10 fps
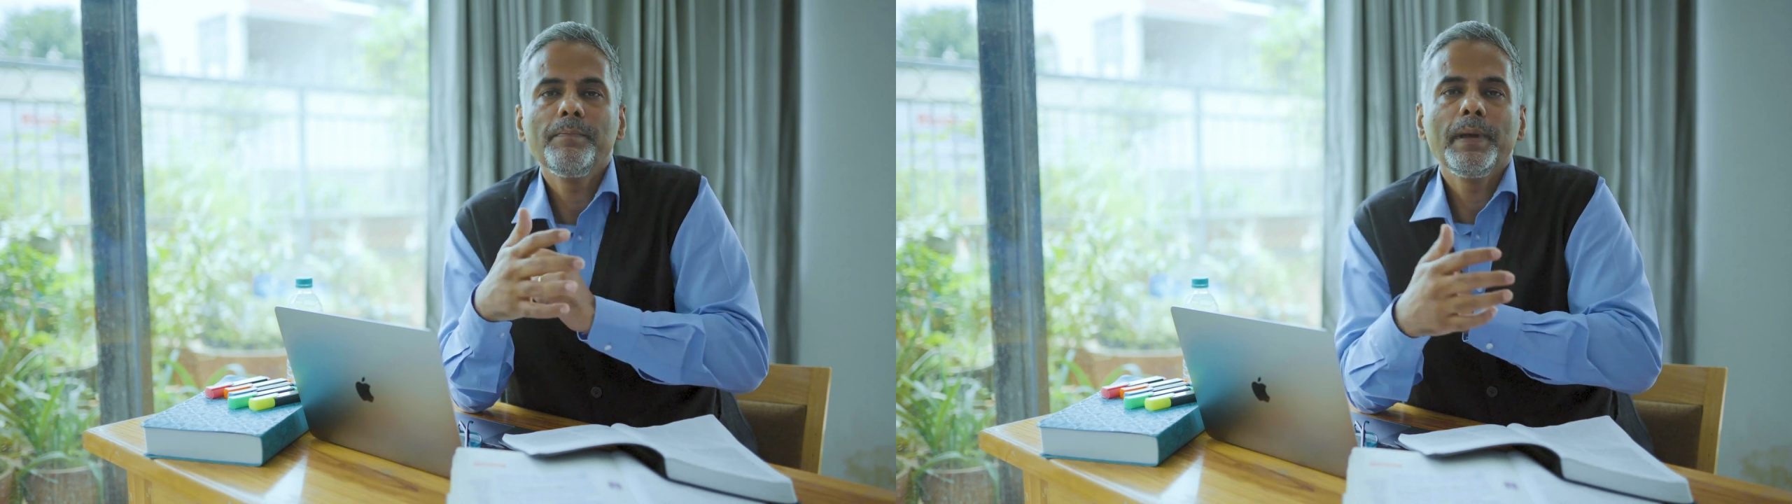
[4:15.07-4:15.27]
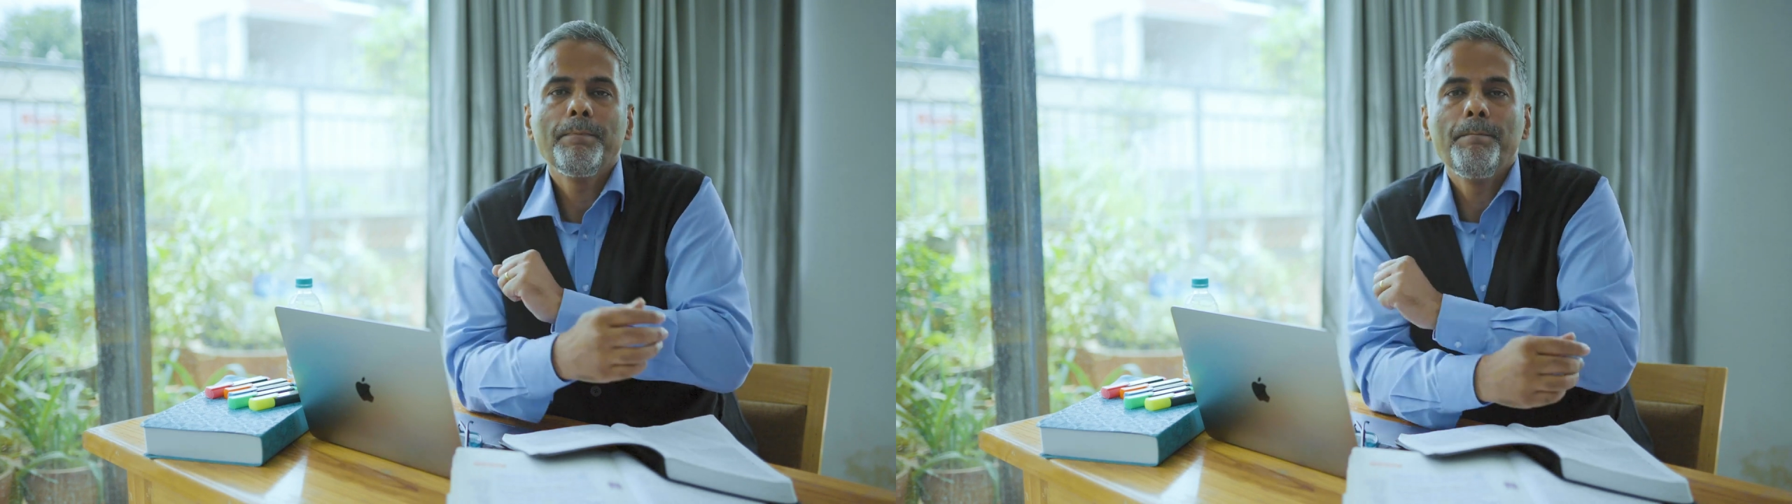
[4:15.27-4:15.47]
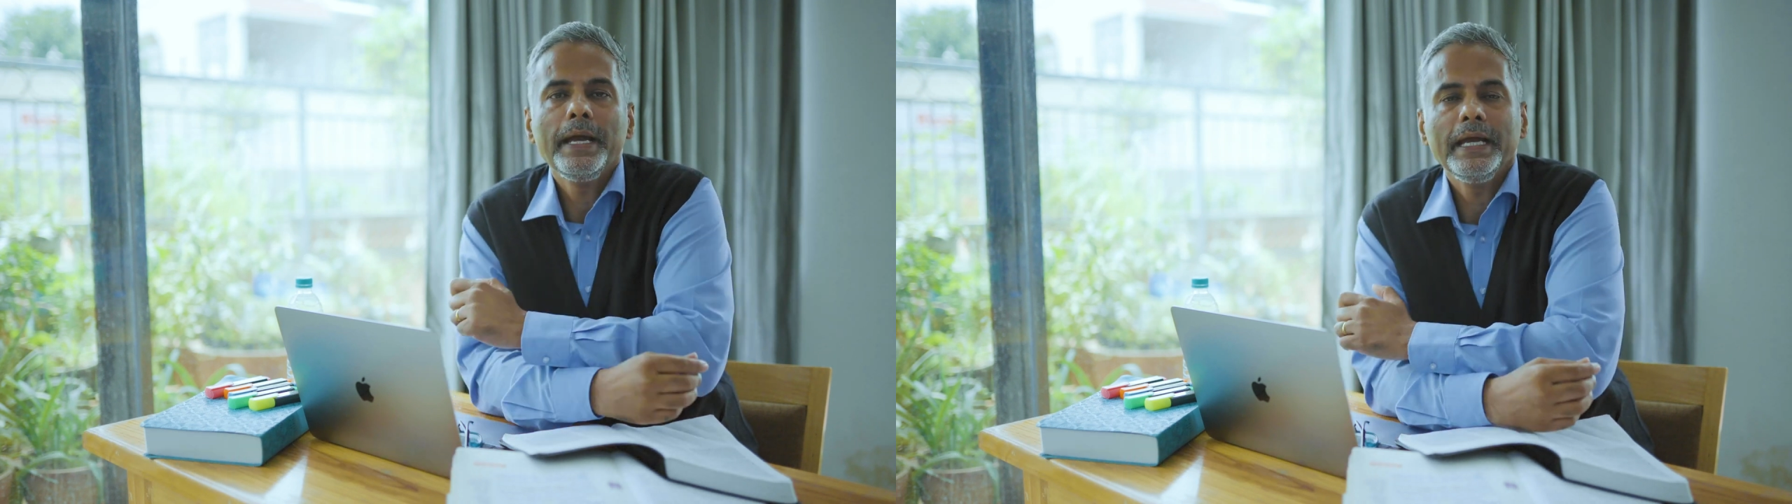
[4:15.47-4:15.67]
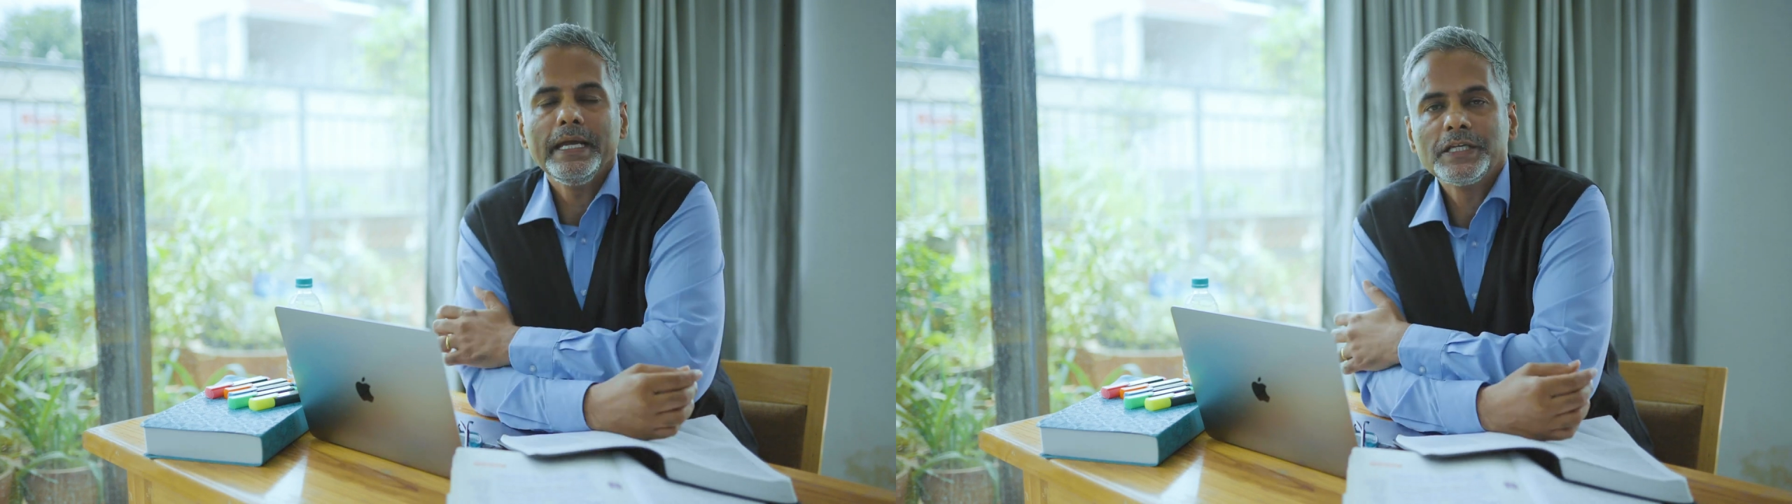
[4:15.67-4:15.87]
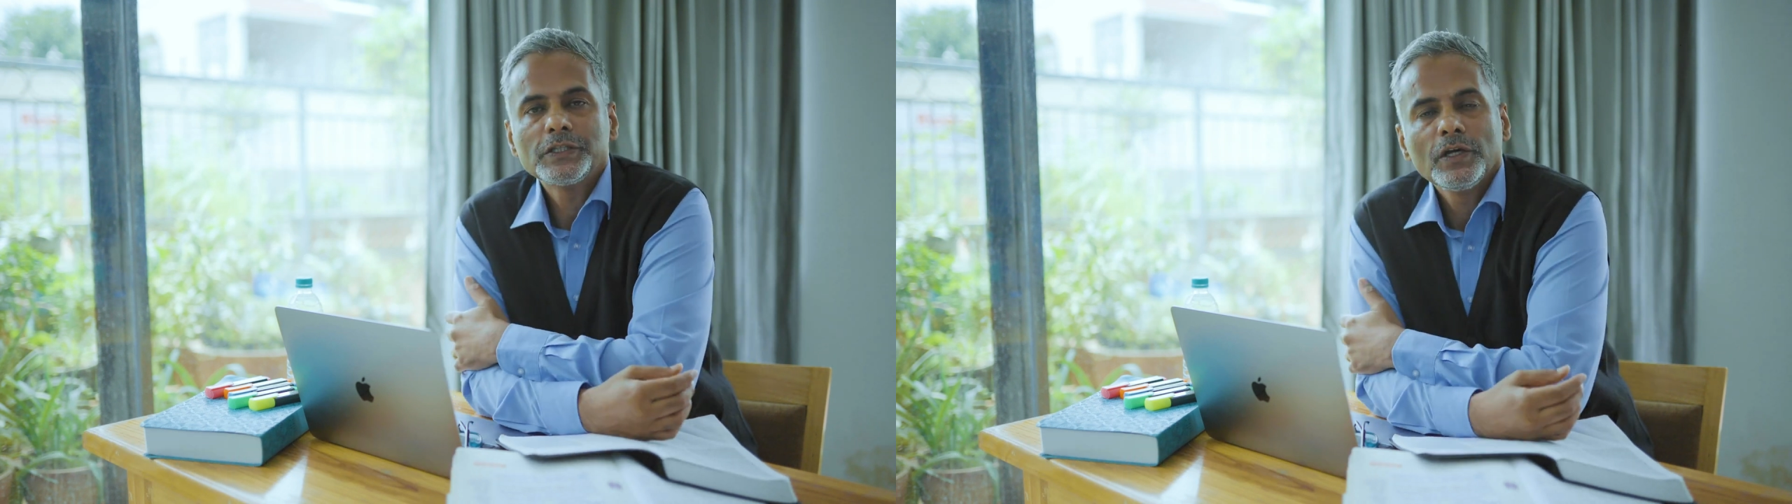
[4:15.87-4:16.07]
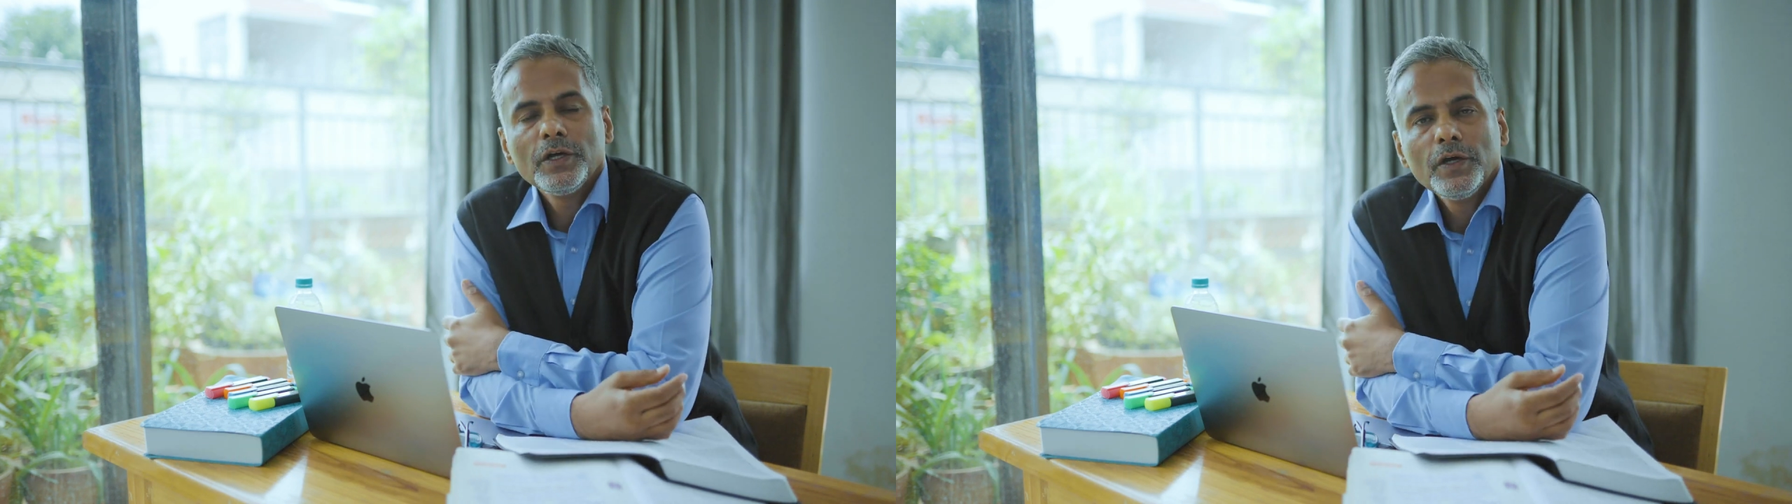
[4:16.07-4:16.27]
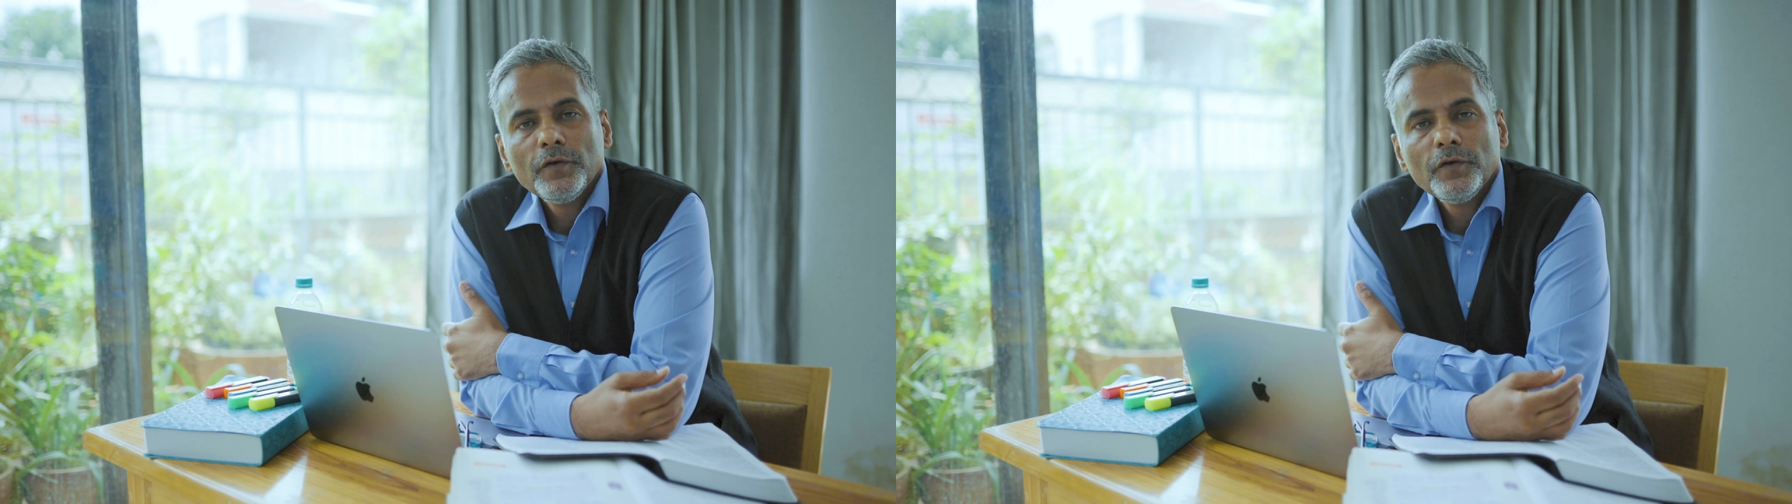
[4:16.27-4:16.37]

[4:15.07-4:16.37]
big base